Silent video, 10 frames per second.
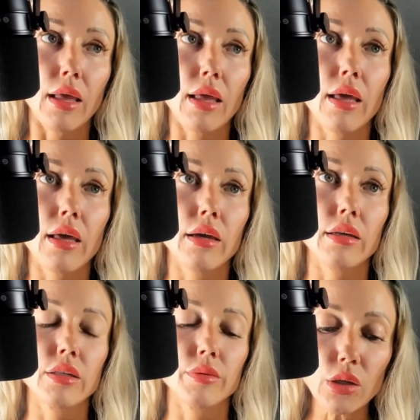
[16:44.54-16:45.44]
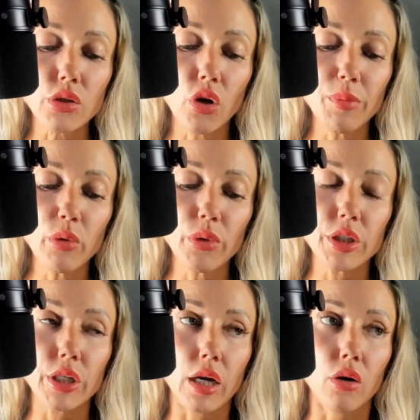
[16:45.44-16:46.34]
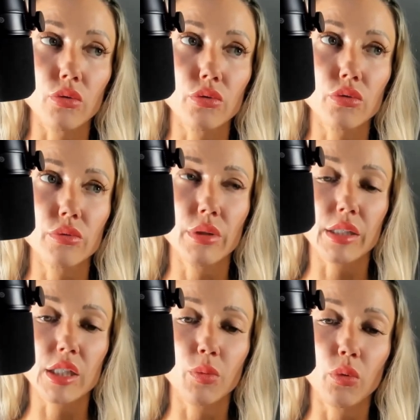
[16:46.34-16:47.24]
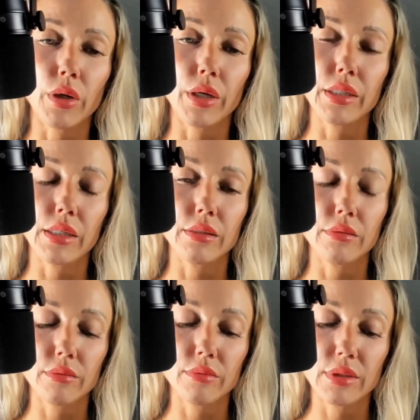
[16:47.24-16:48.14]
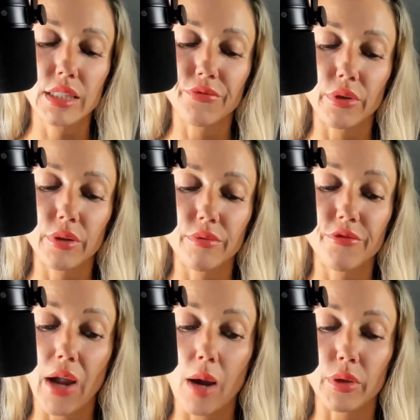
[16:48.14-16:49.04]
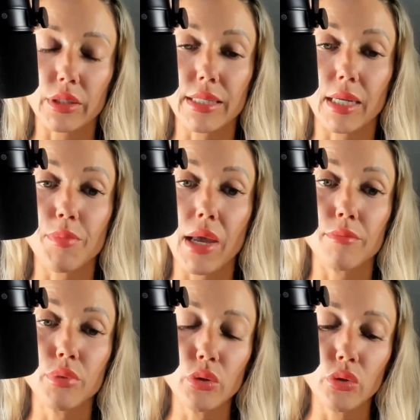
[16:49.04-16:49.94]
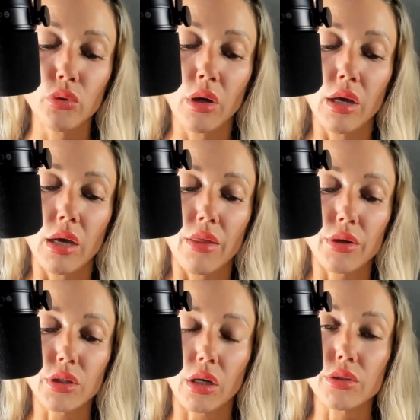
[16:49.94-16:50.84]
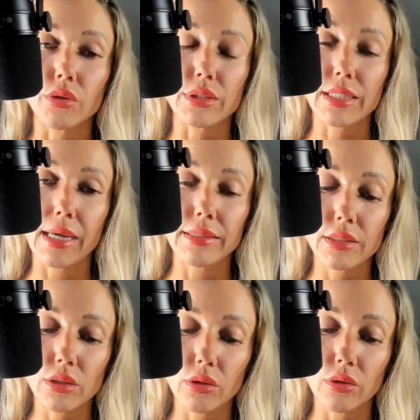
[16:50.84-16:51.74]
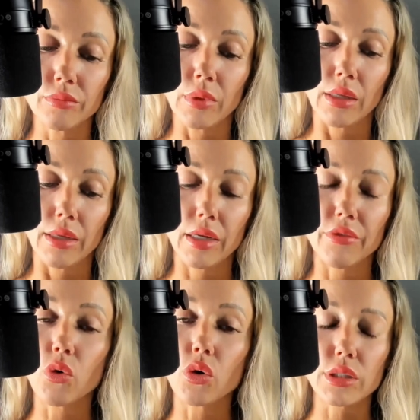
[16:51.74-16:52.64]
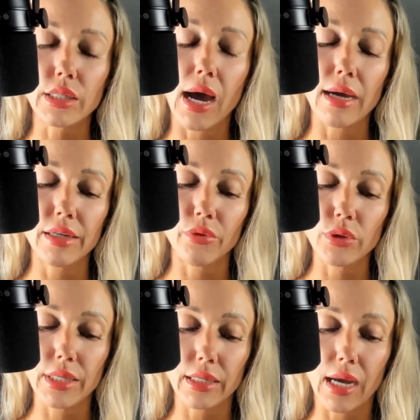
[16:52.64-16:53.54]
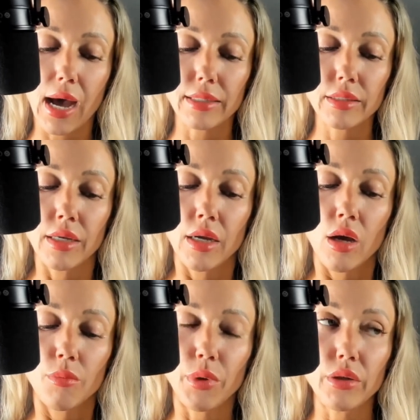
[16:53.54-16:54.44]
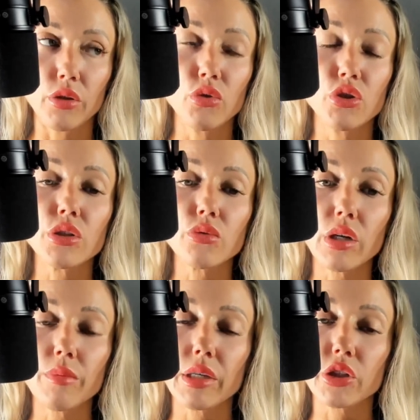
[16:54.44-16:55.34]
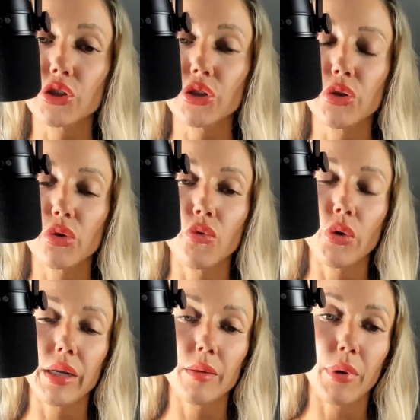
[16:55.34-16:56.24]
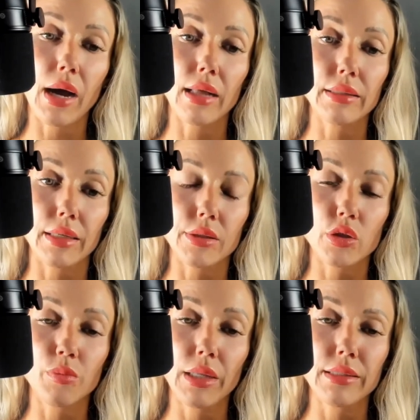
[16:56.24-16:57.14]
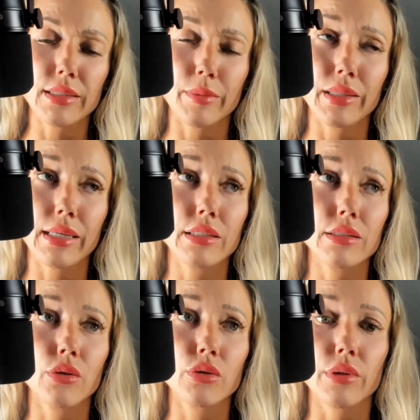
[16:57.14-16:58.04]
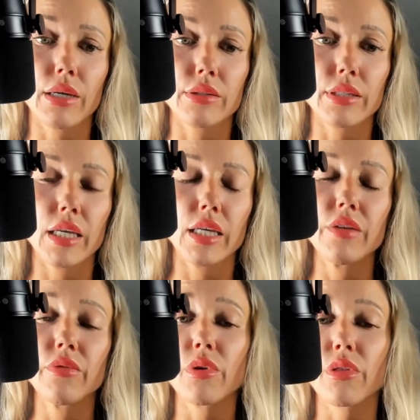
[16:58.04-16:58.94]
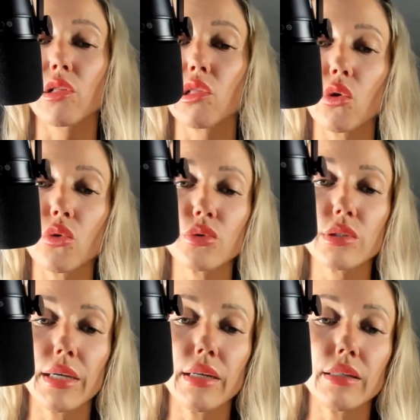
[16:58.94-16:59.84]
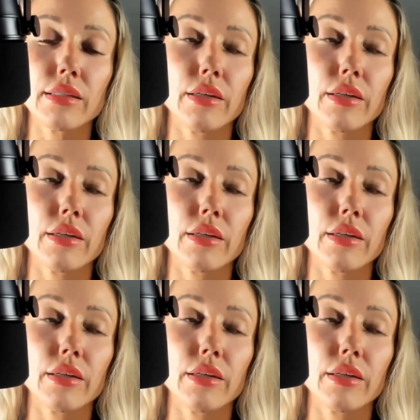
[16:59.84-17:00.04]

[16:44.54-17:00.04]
And so I've been reaching out and exploring different fabrics like bamboo. There's also tencel, and of course cotton. I've always had cotton, but you just want to make sure you're avoiding polyester blends. I mean, that just goes without saying, even with clothes, ladies.